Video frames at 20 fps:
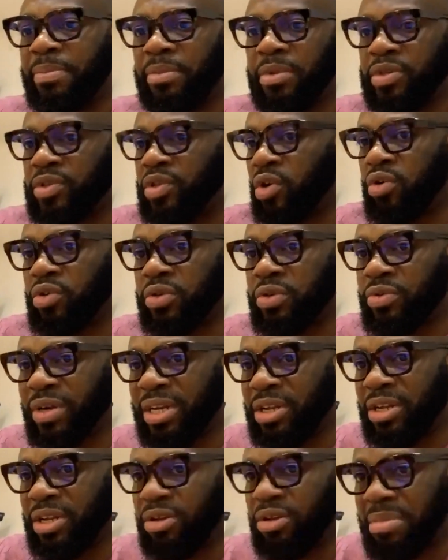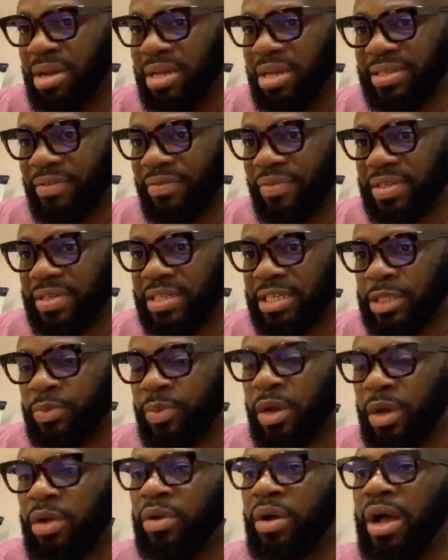is already on Metaverse as
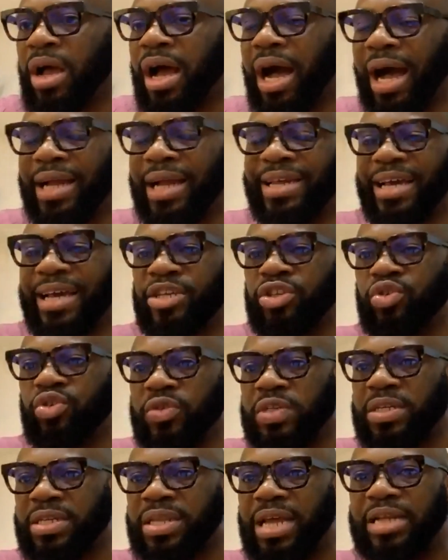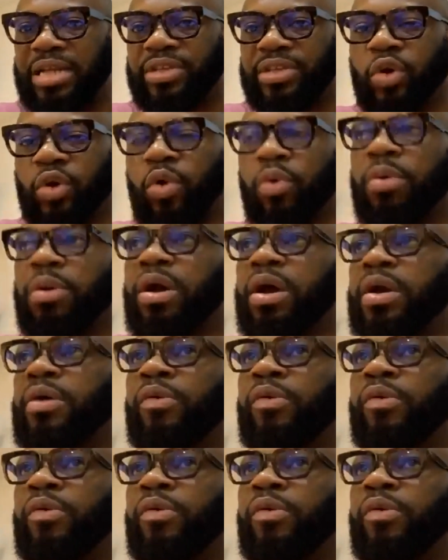well. And they are using that. So